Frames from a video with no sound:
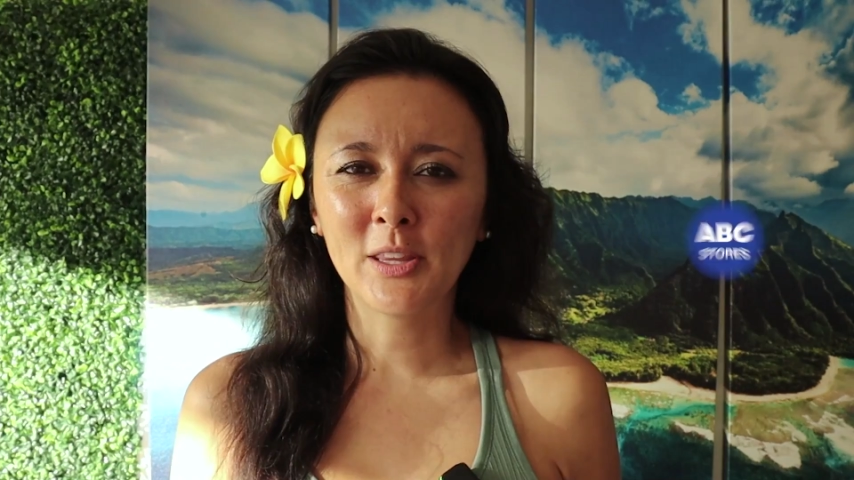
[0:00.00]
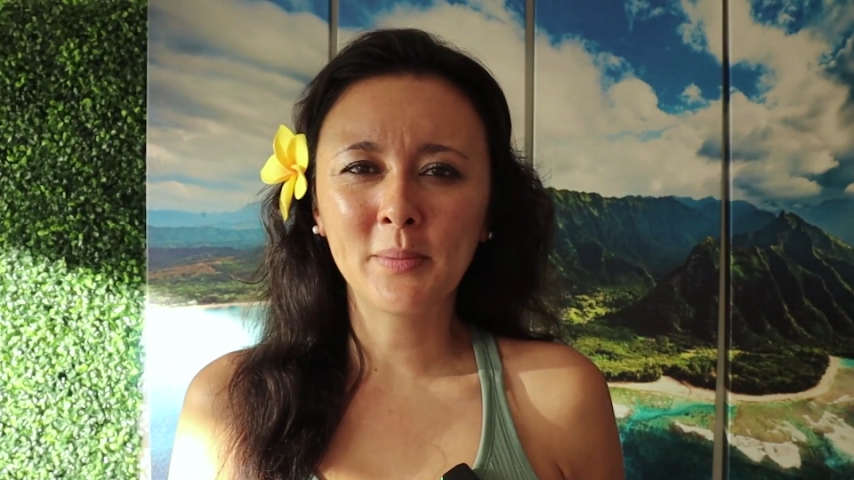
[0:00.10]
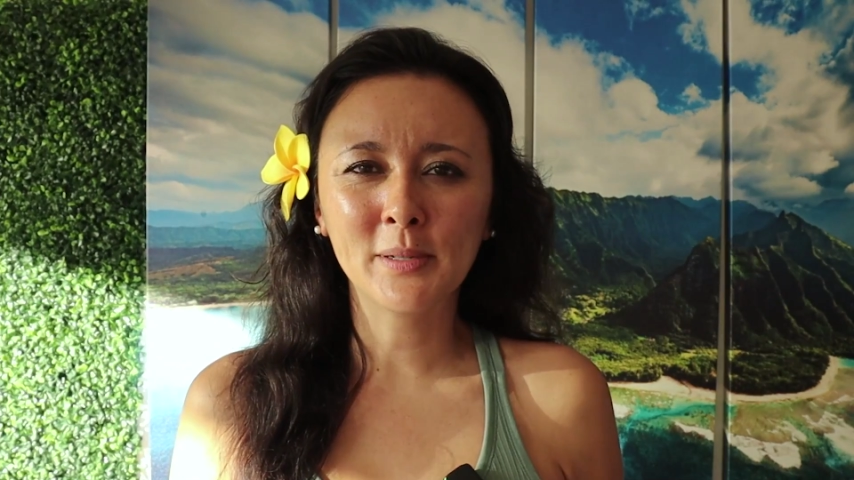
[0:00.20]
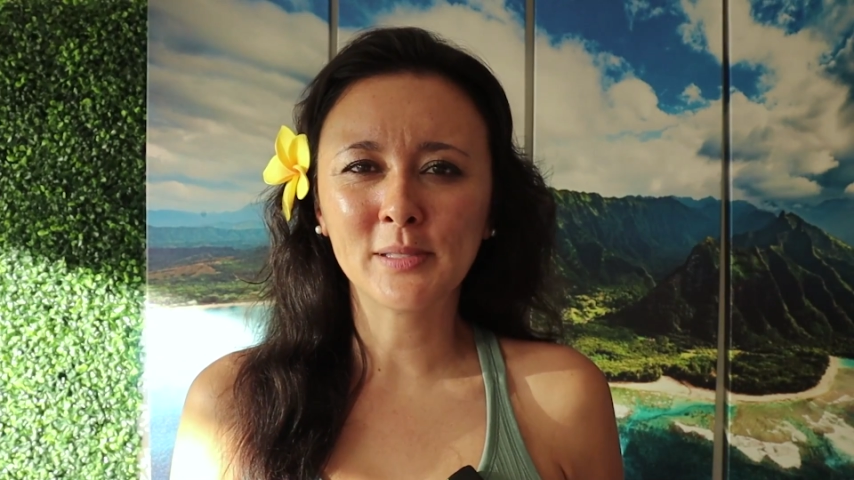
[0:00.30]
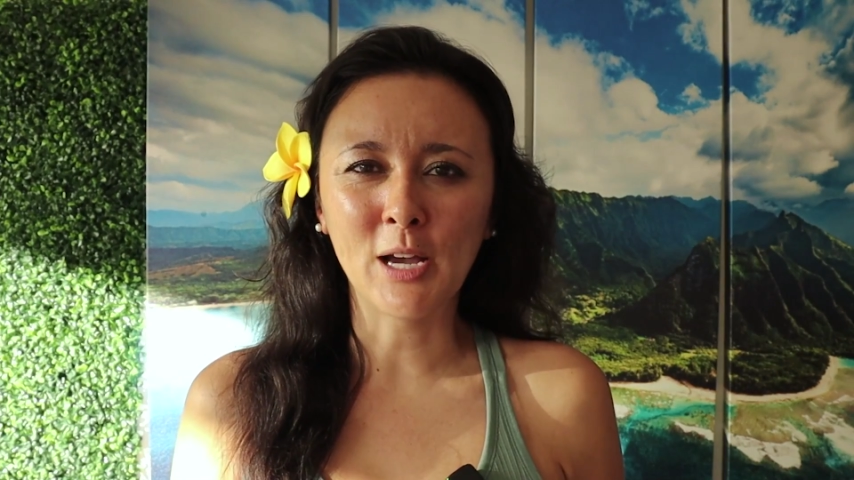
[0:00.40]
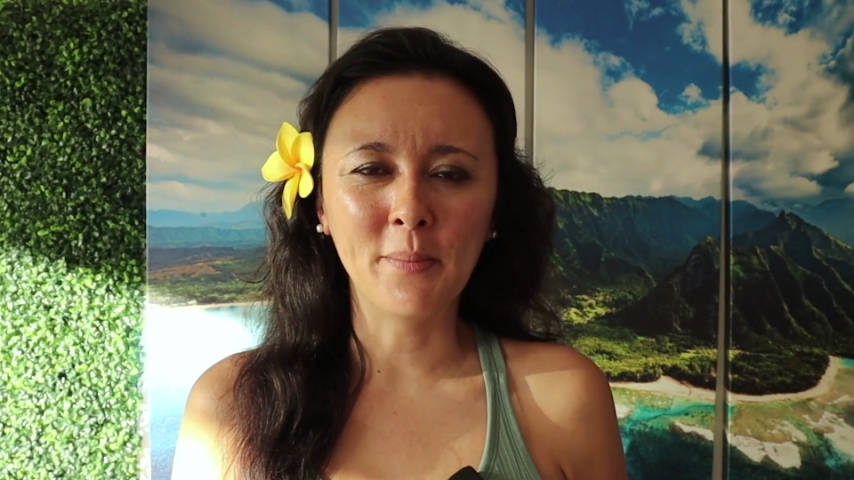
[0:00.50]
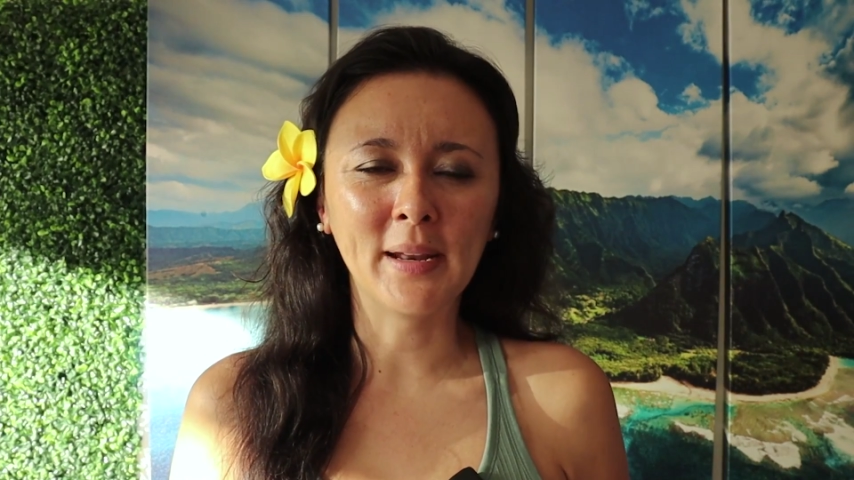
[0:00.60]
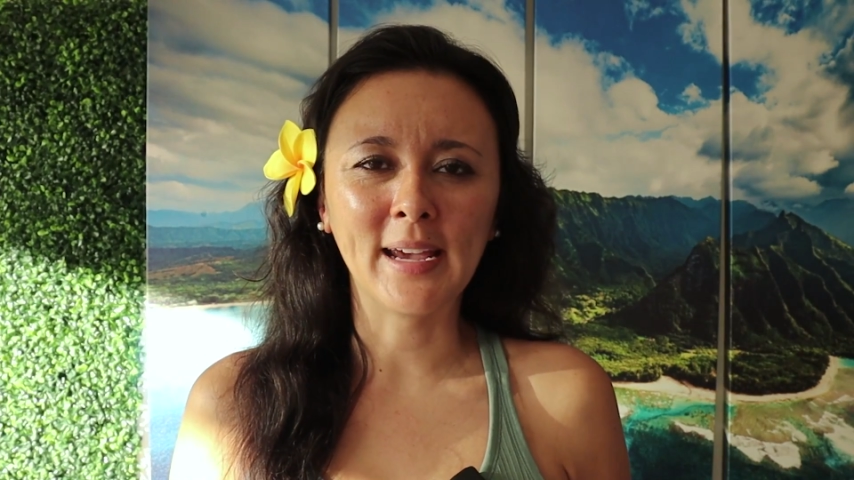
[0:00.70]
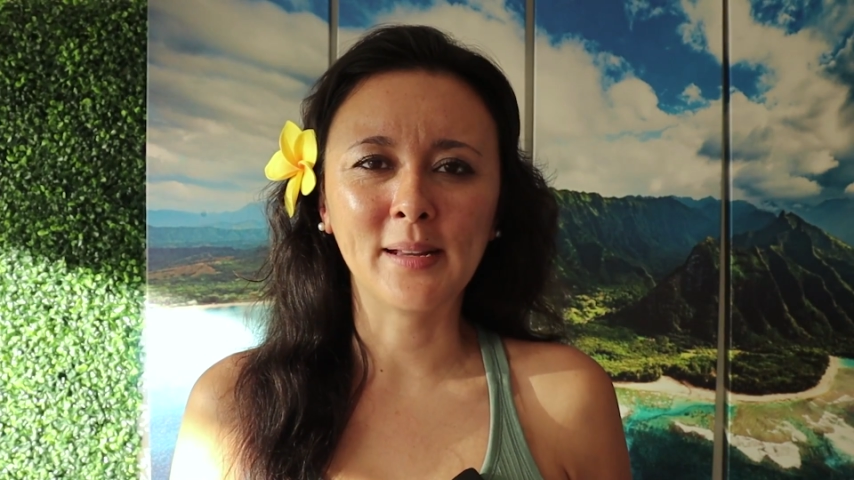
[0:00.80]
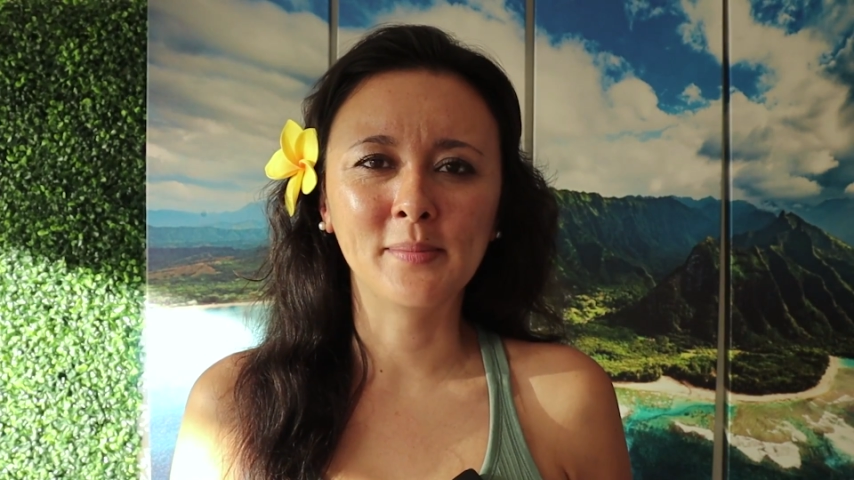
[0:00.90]
of the most
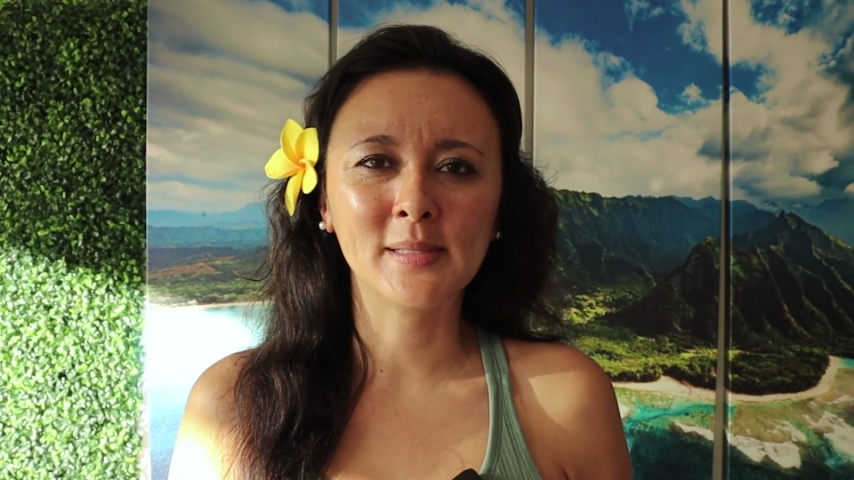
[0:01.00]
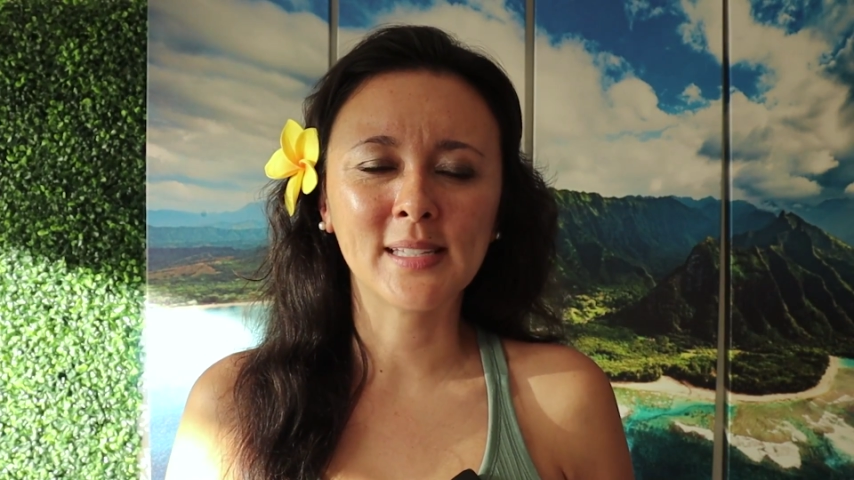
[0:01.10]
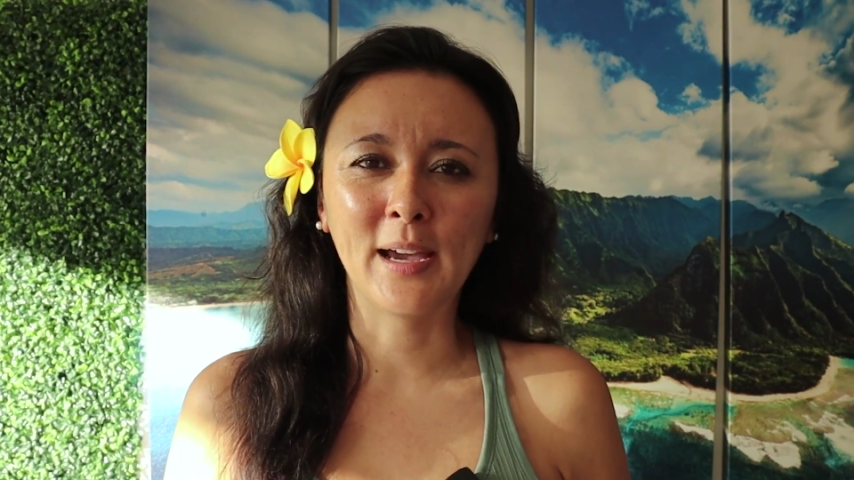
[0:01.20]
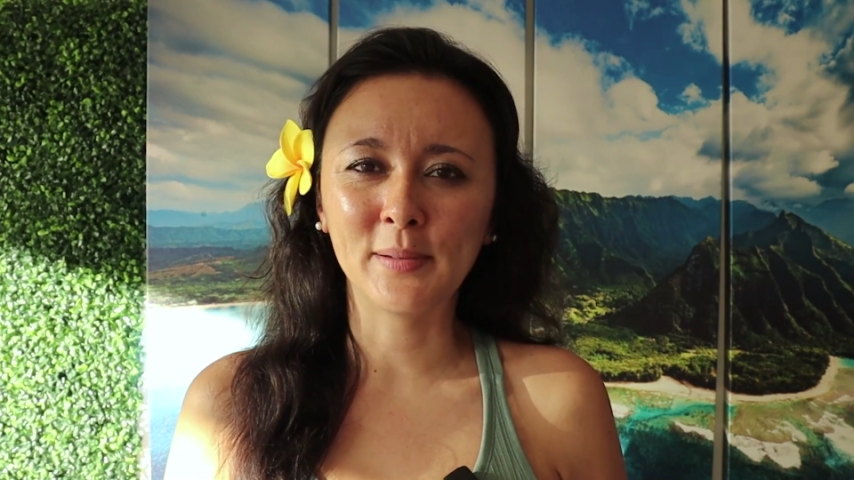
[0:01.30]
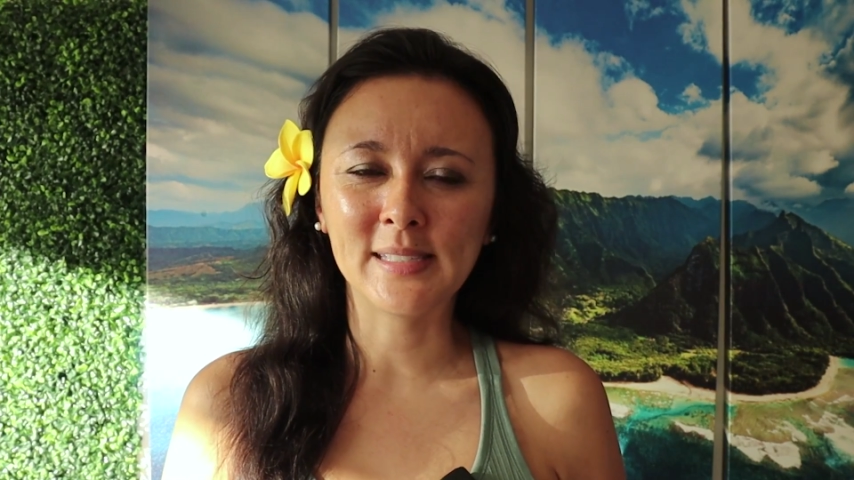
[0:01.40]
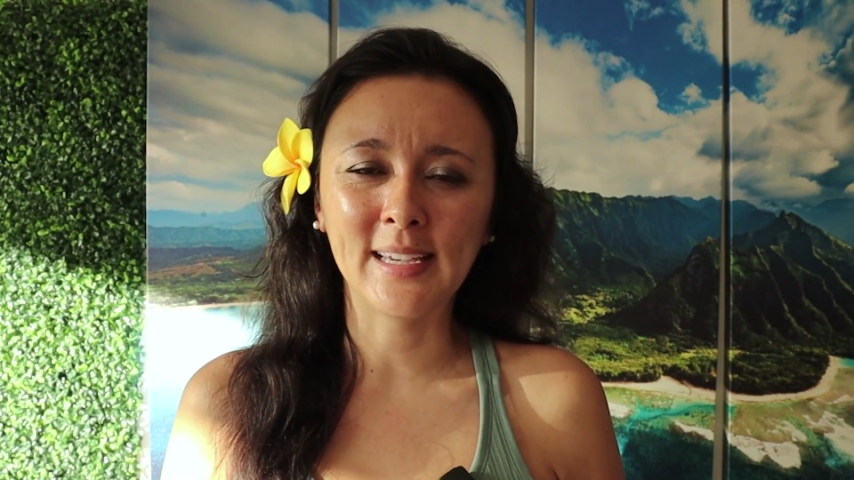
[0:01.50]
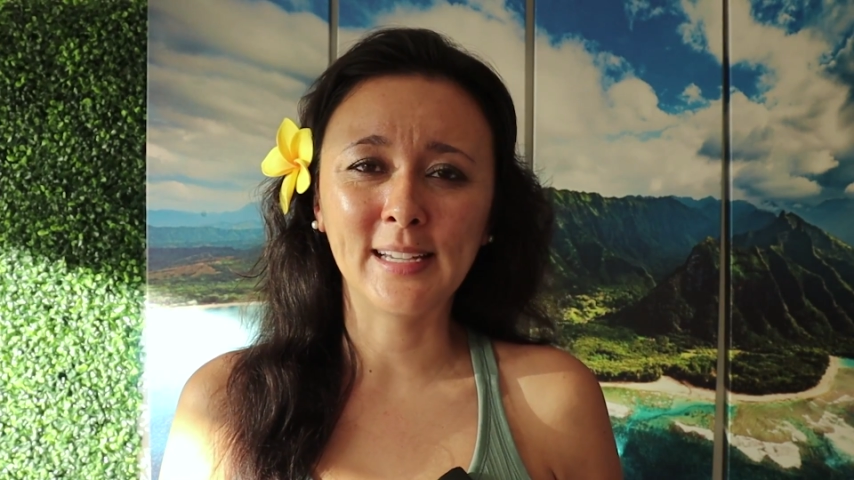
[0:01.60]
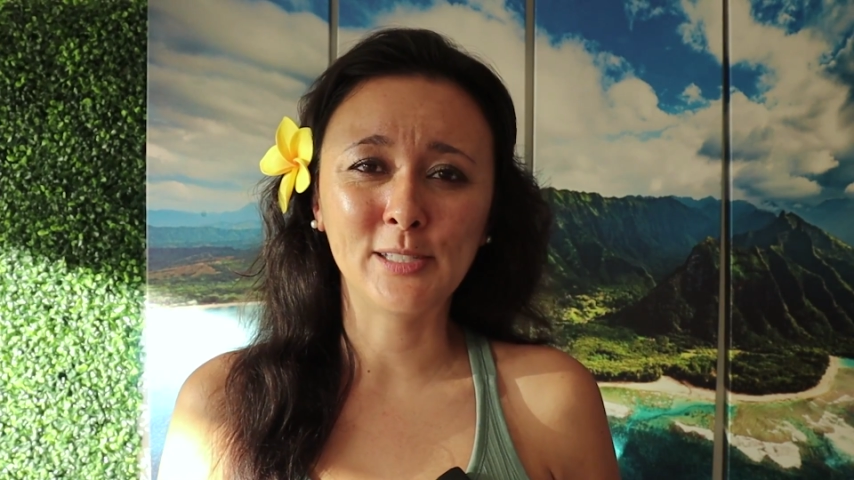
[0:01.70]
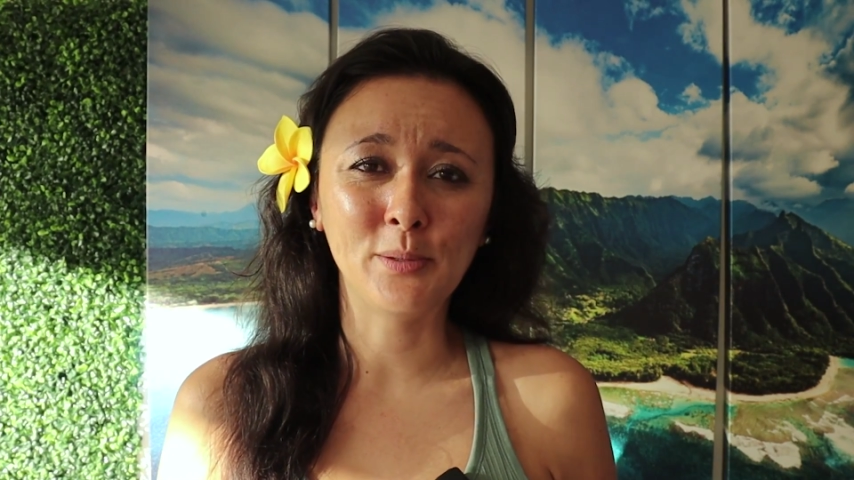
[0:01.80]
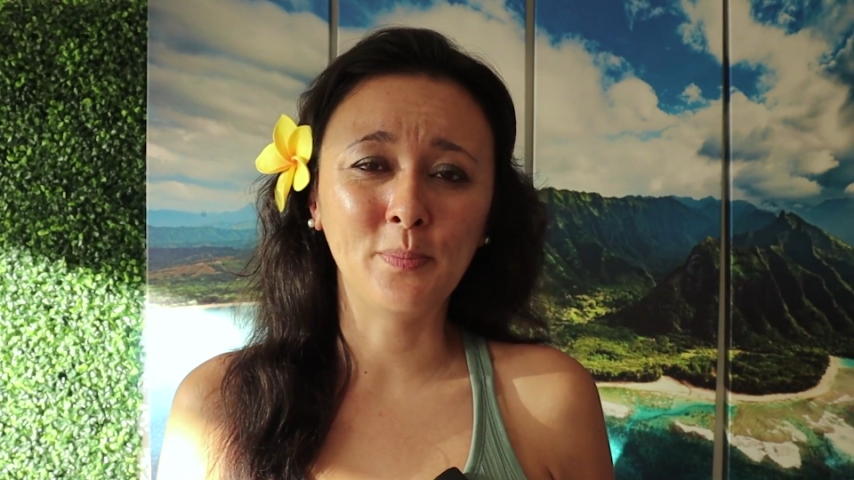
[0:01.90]
common items I would
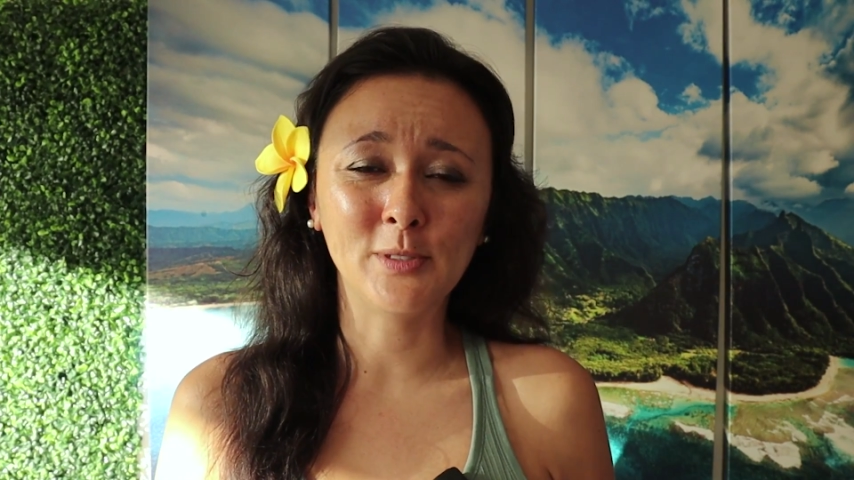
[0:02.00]
say to